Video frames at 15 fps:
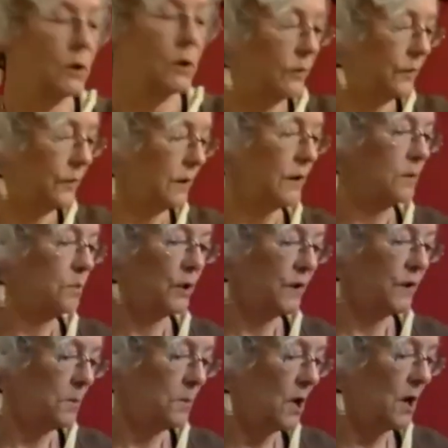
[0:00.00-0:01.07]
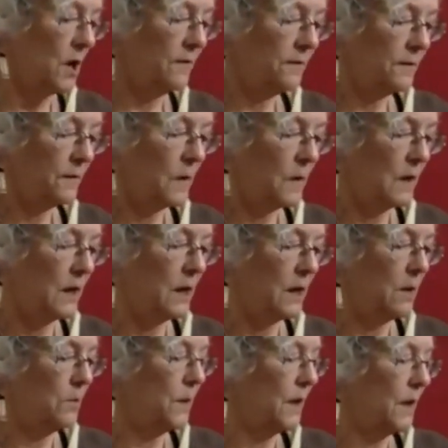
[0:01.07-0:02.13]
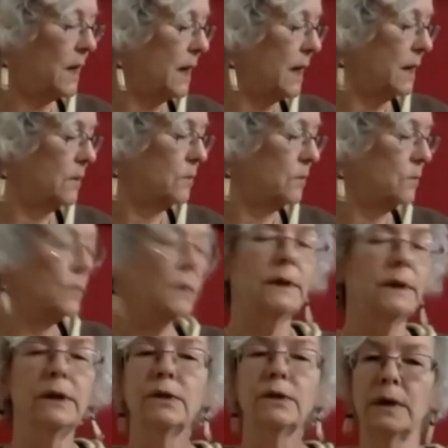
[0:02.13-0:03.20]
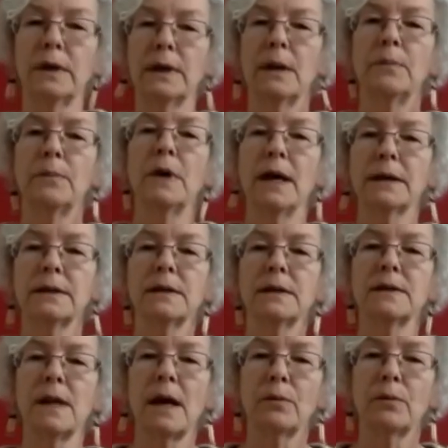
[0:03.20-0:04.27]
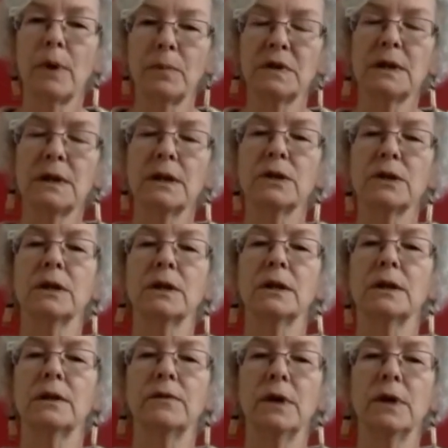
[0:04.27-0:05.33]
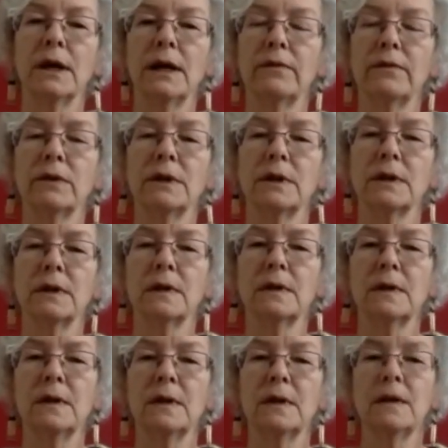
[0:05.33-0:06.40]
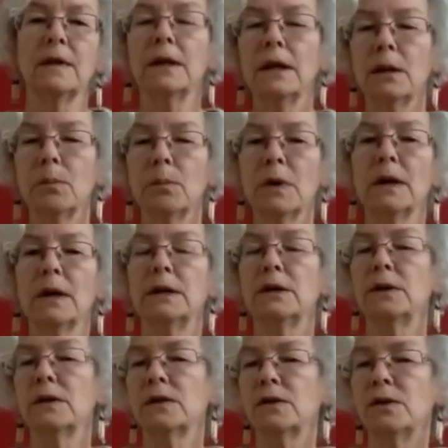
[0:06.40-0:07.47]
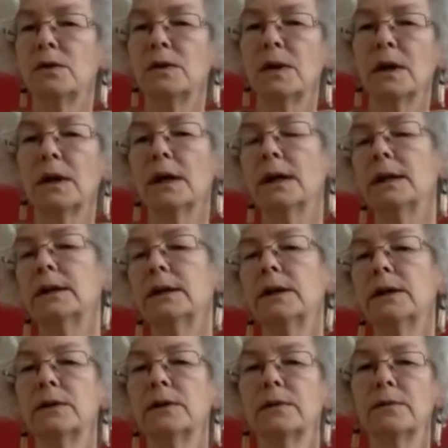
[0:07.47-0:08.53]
over and print them off. But I really enjoy that practice, that repetition of not having to think about it, just choosing colors.